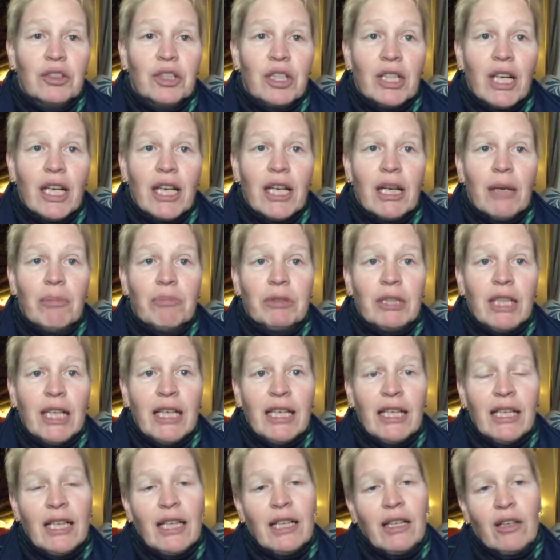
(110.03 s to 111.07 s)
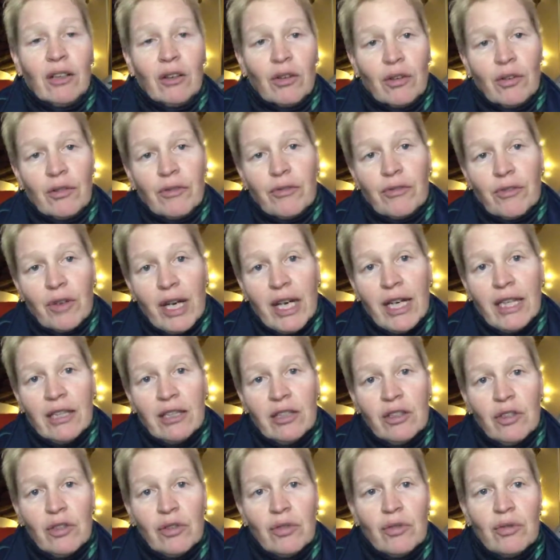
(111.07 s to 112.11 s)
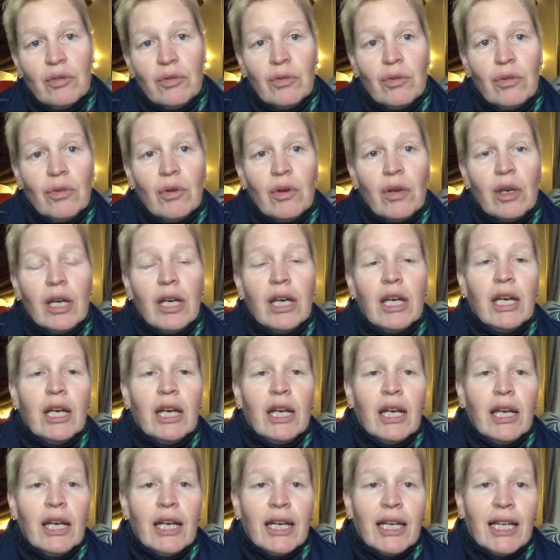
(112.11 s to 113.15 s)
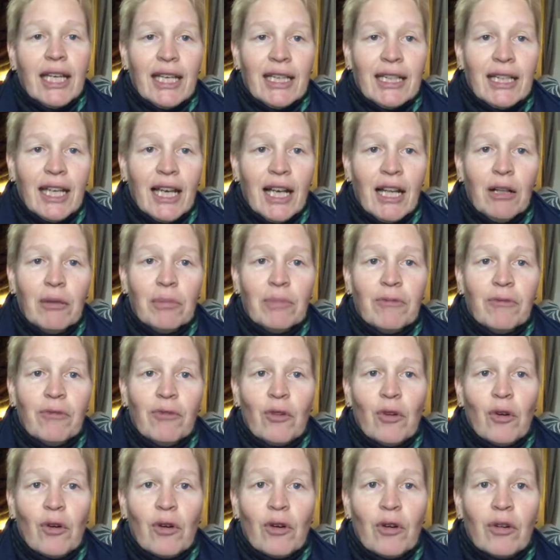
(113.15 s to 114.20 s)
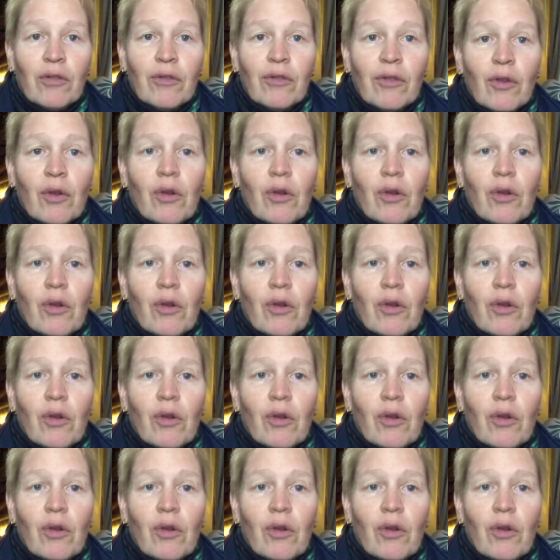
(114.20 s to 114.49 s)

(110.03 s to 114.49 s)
she ended up taking her friend to get help for